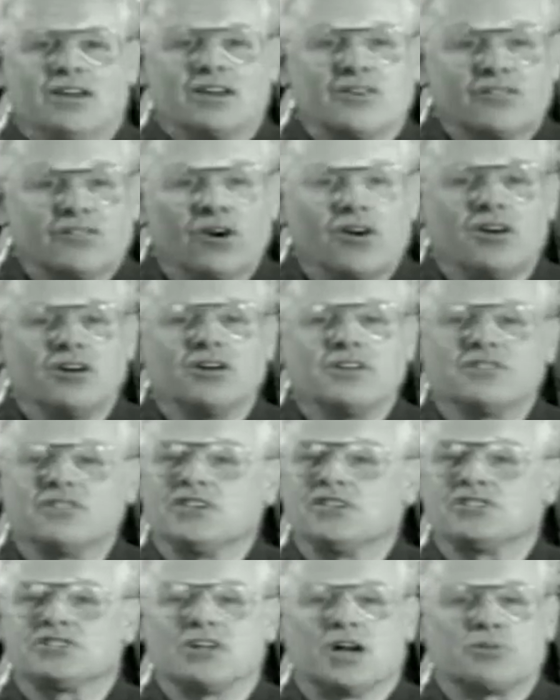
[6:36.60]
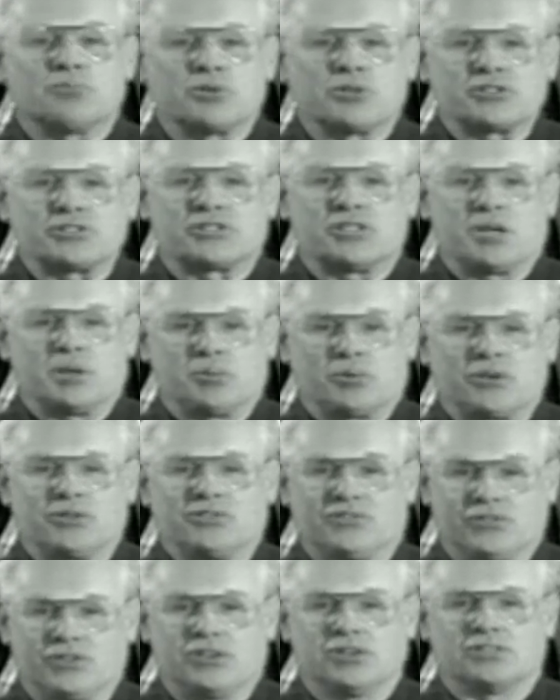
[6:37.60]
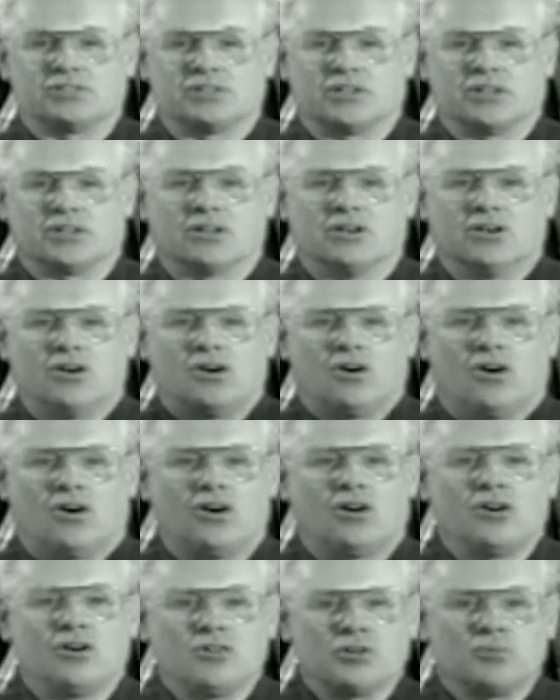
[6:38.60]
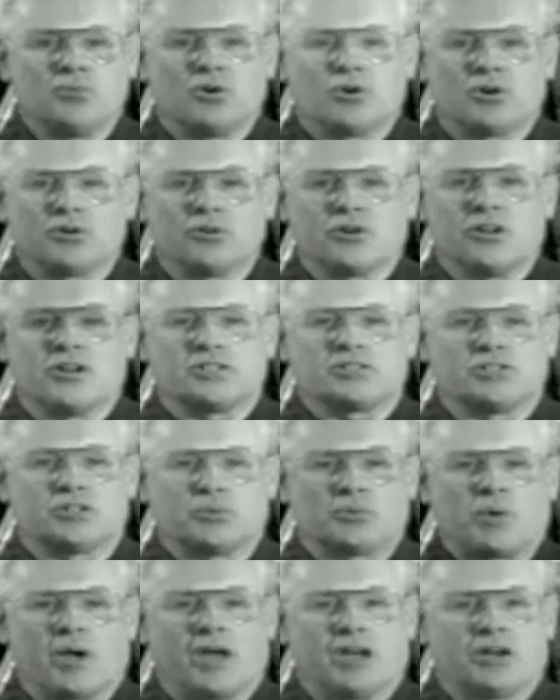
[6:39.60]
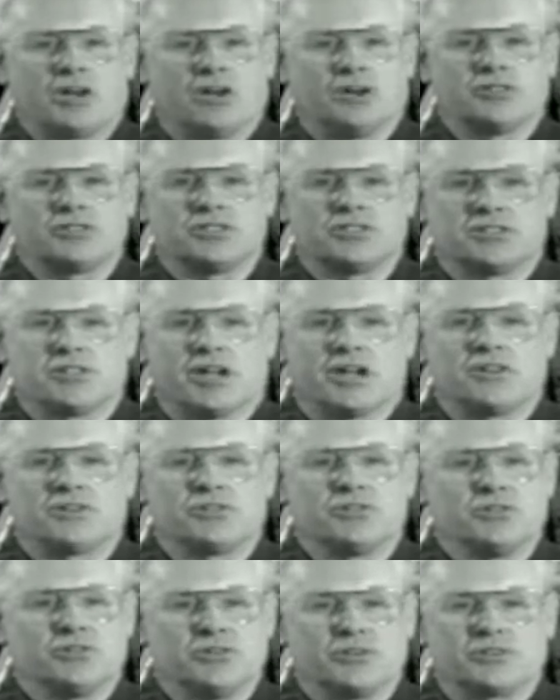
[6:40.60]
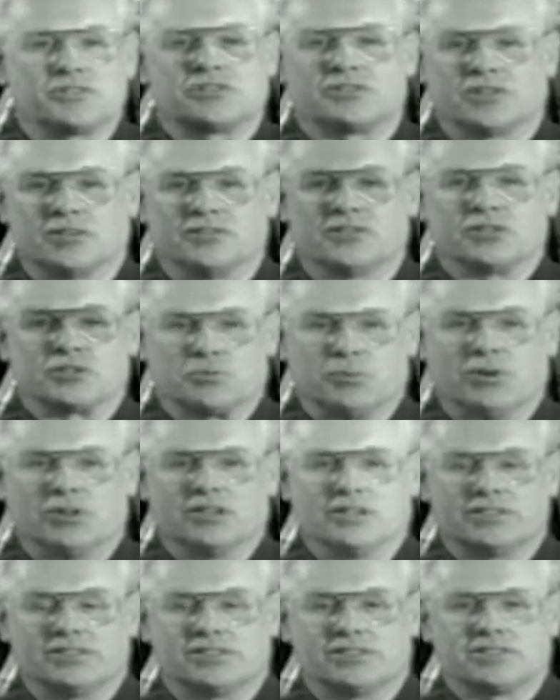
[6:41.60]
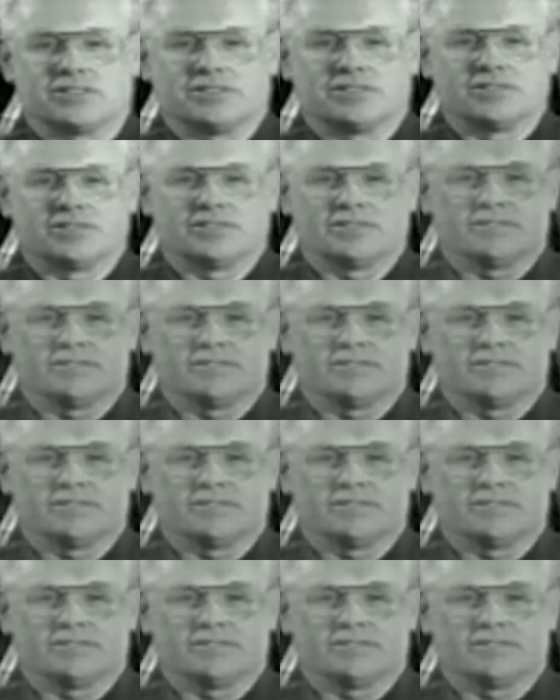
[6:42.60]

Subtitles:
If all of these numbers seem confusing, all the more reason to pay close attention to your service bulletins.